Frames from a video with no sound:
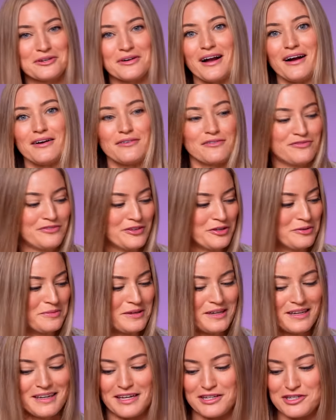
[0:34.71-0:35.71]
you're out
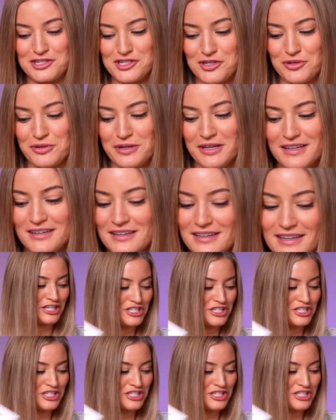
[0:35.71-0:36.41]
filming and shooting.